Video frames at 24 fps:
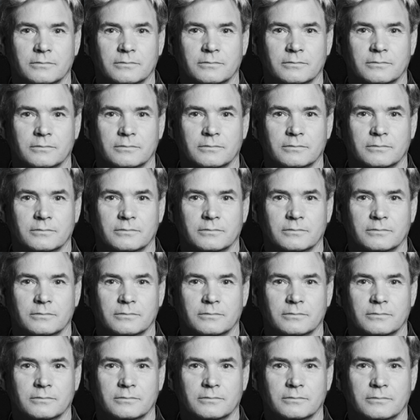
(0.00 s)

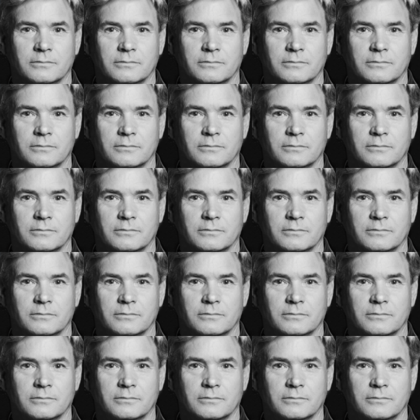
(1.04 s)

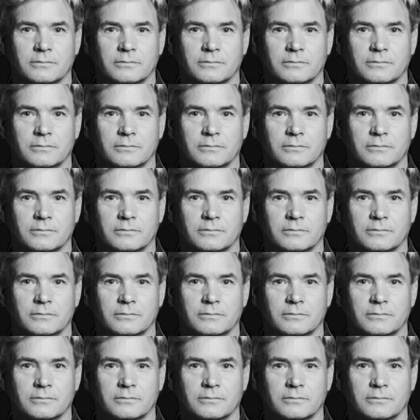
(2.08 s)

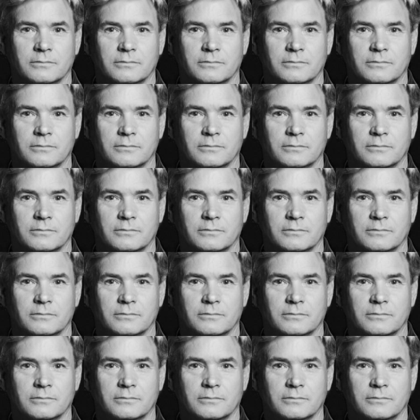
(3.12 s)
The face doesn't move, so there is nothing to read.